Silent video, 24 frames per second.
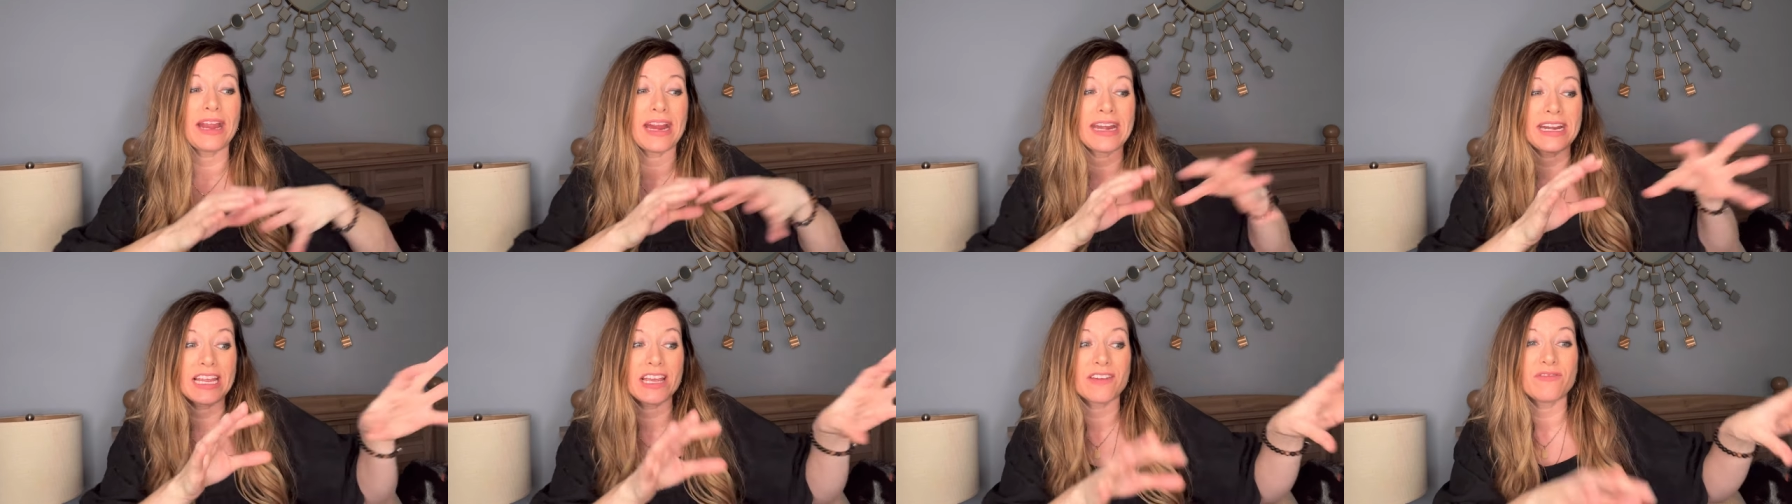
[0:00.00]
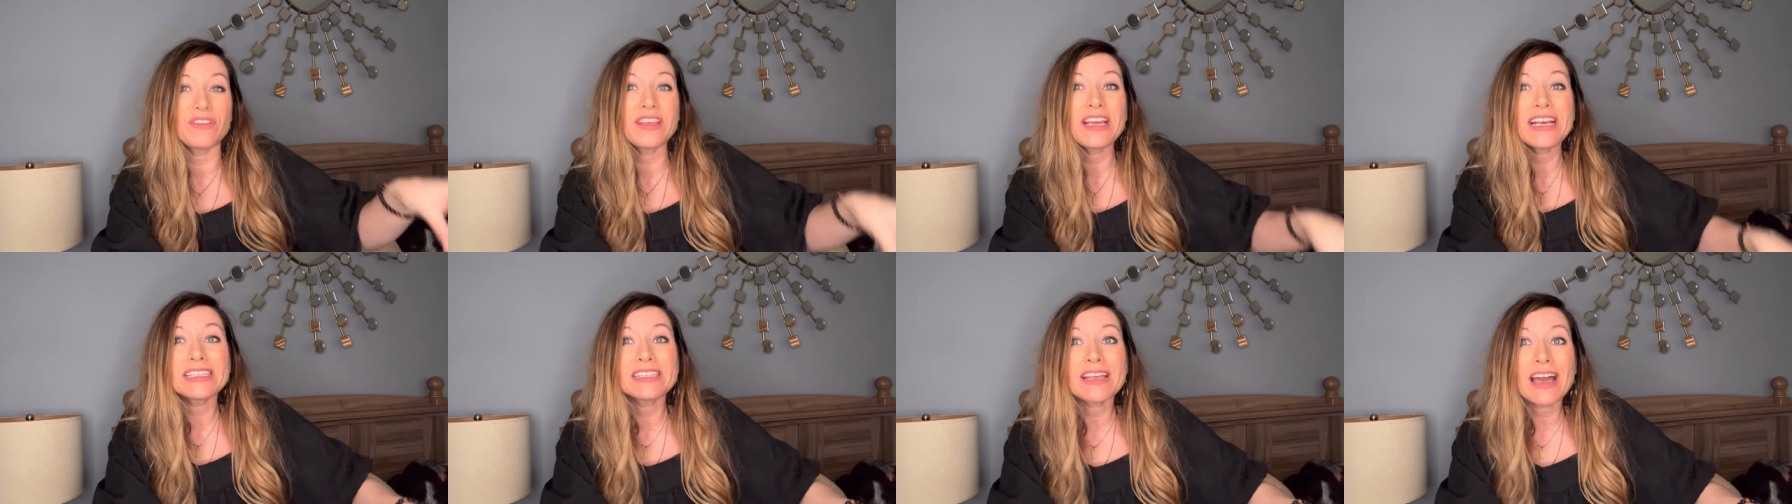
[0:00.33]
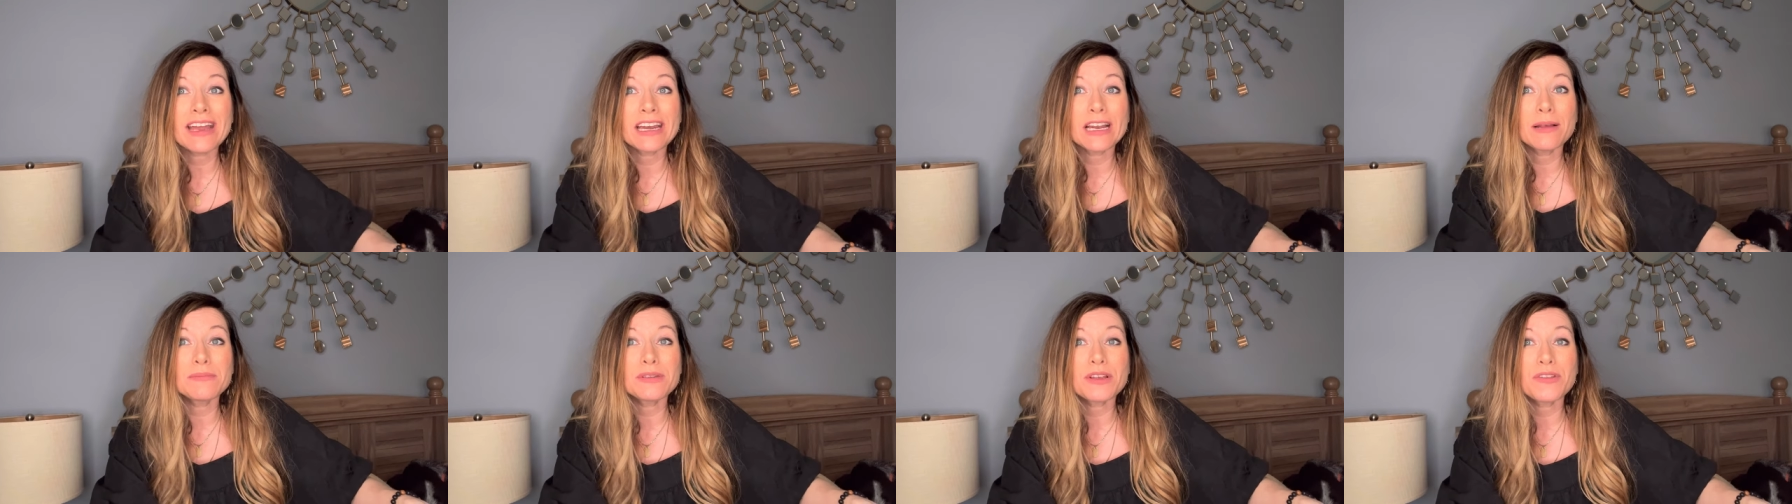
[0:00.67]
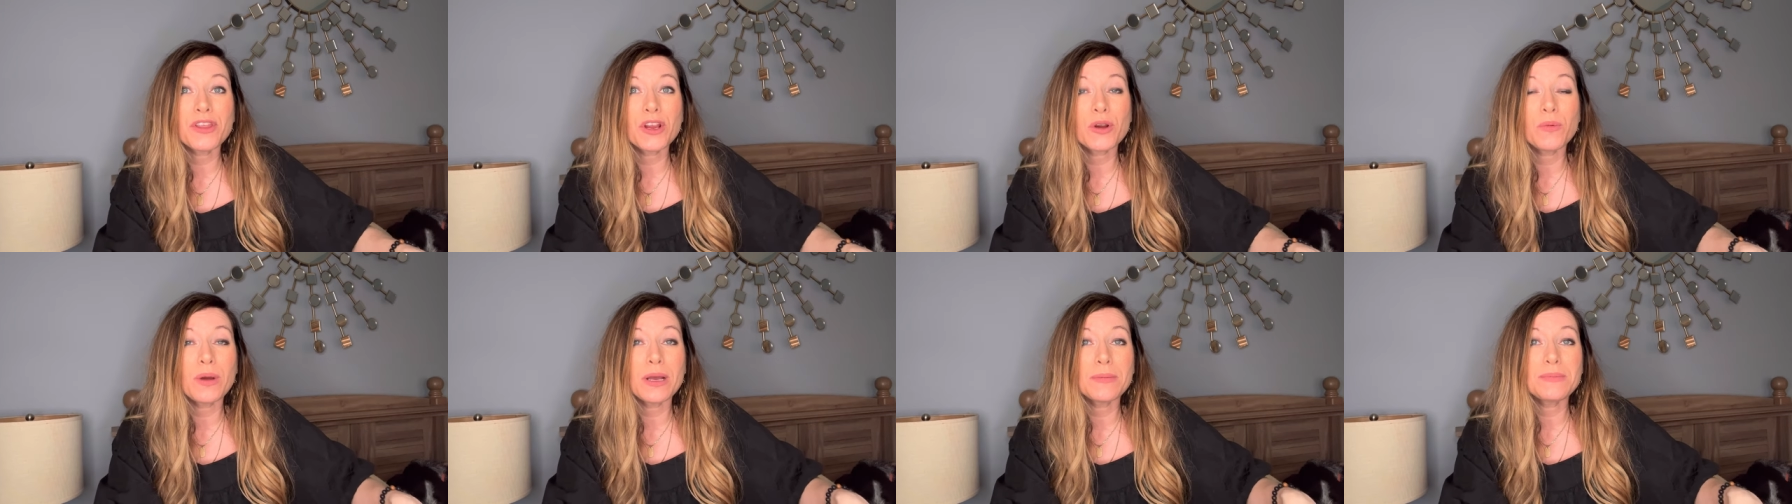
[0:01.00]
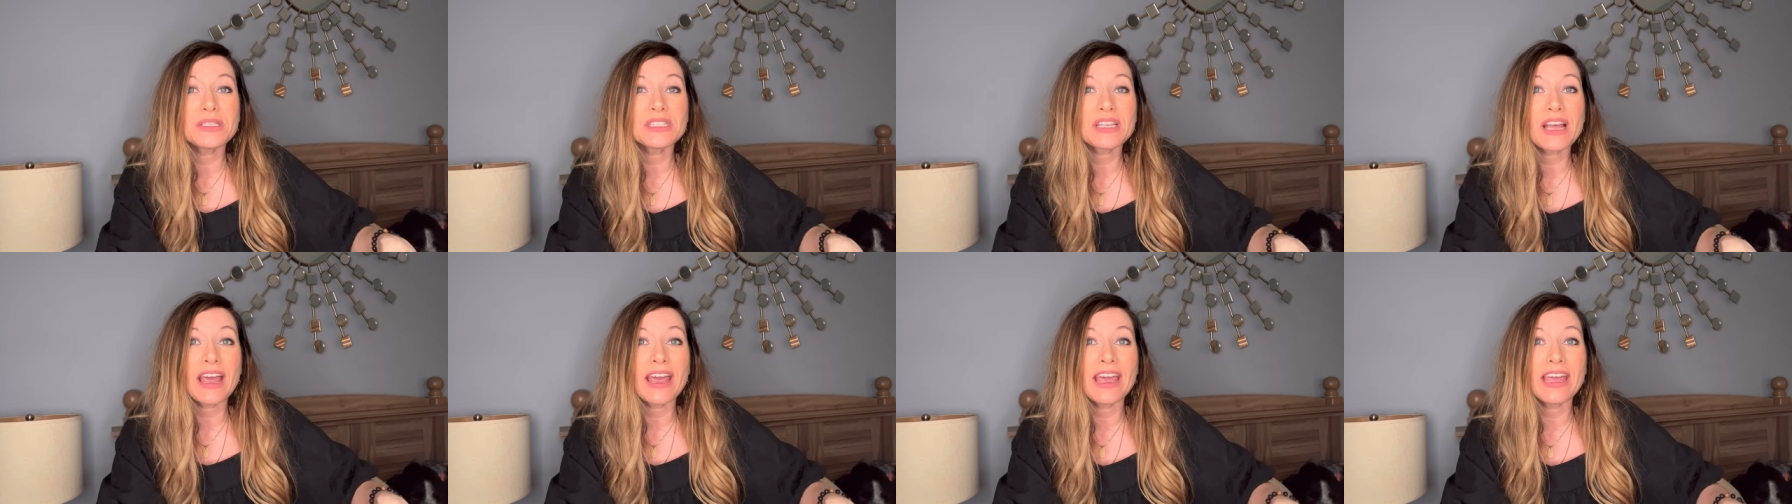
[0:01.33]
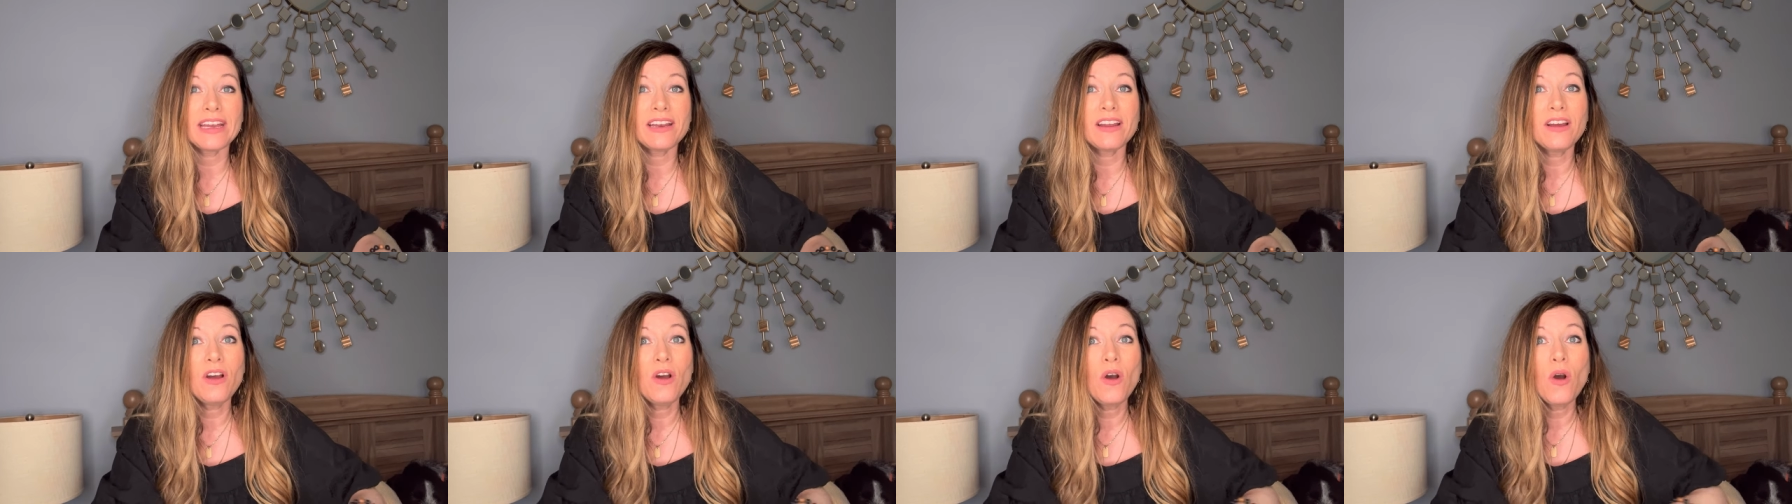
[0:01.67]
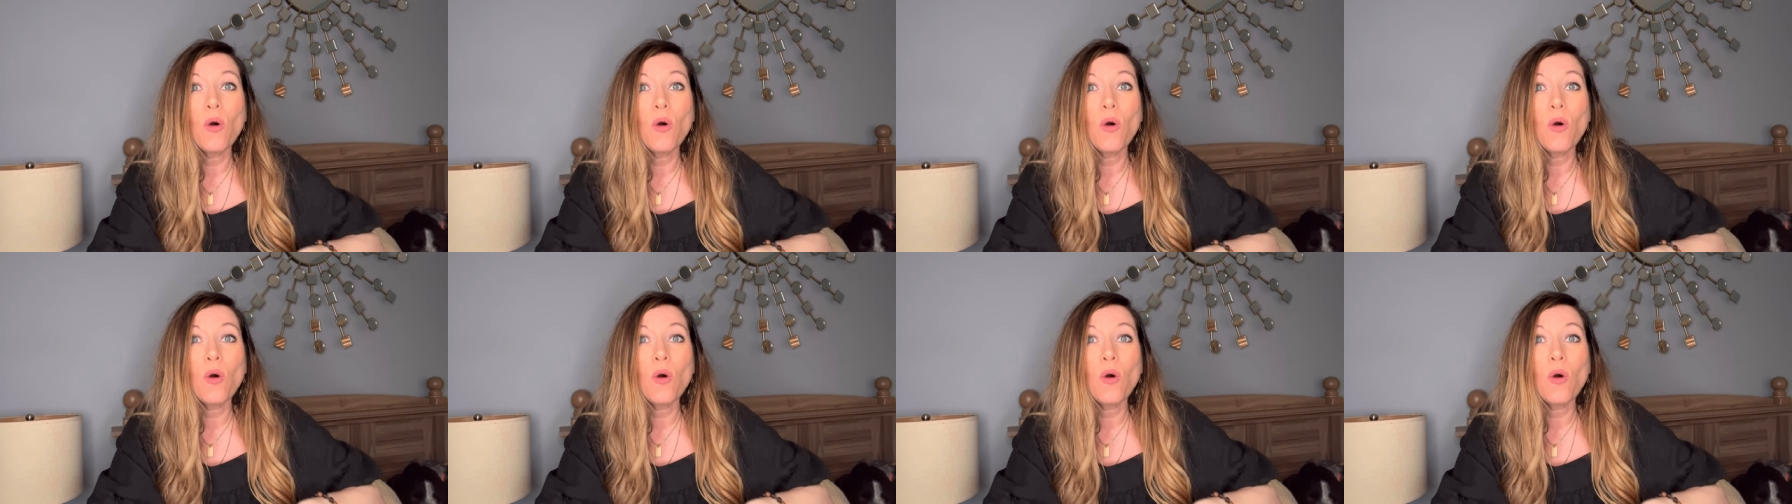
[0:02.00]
any of these items on their website